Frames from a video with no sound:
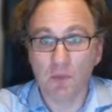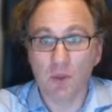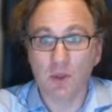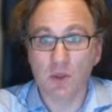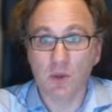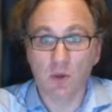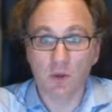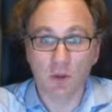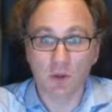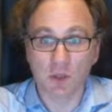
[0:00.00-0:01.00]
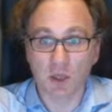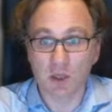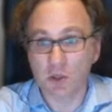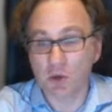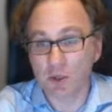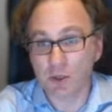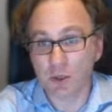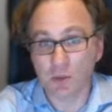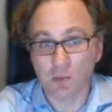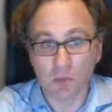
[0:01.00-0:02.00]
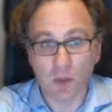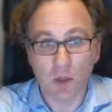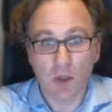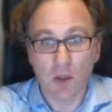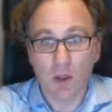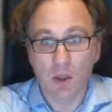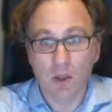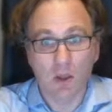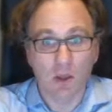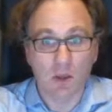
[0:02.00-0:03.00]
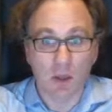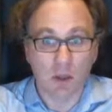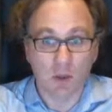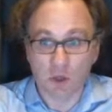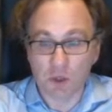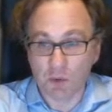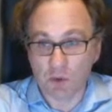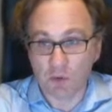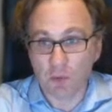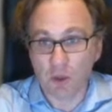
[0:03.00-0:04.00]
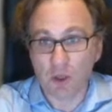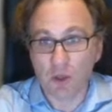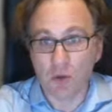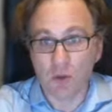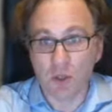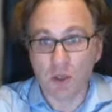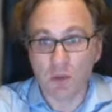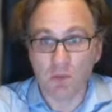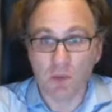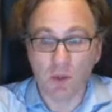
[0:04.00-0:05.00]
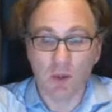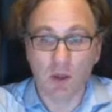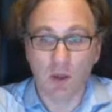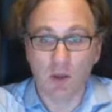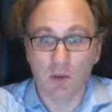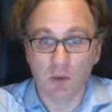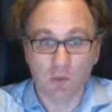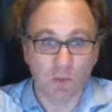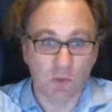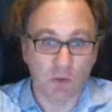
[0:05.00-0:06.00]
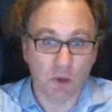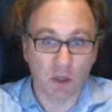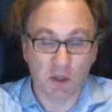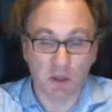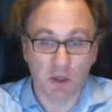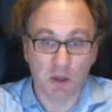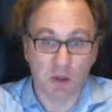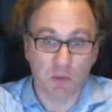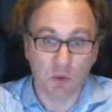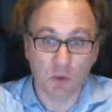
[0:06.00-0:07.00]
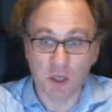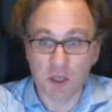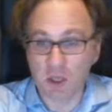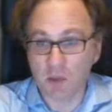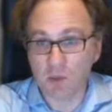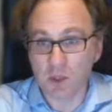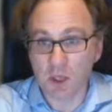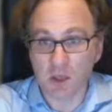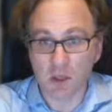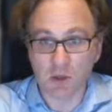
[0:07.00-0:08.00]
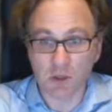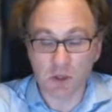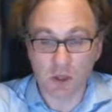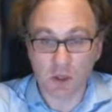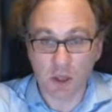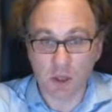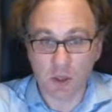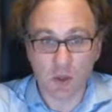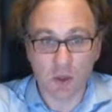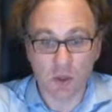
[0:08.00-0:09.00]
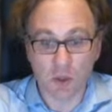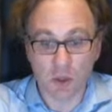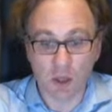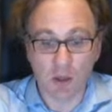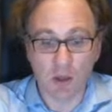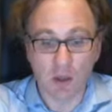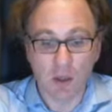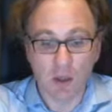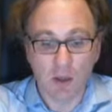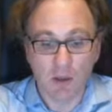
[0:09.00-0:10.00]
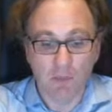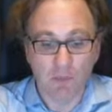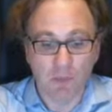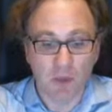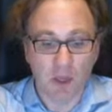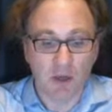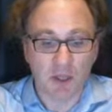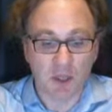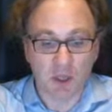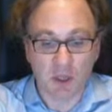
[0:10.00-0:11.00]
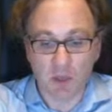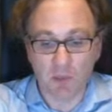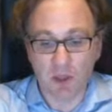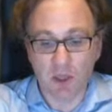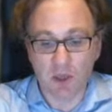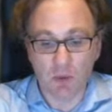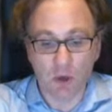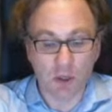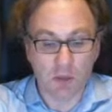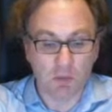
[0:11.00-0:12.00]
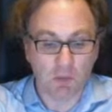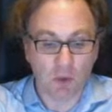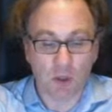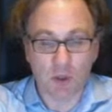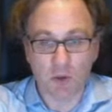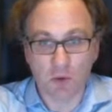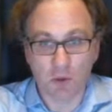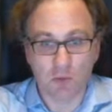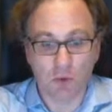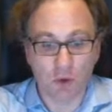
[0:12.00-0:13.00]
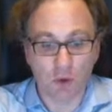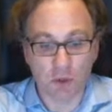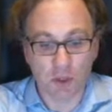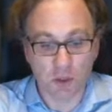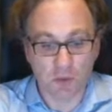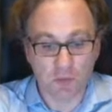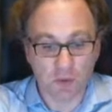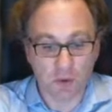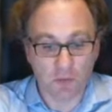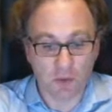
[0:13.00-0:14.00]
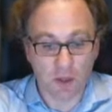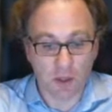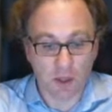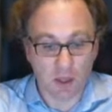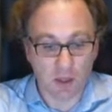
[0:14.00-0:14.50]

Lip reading: so cell structure, and transport of molecules, regulating the immune system, signal transduction, and so on. So they're essentially the building blocks or the workhorses of anything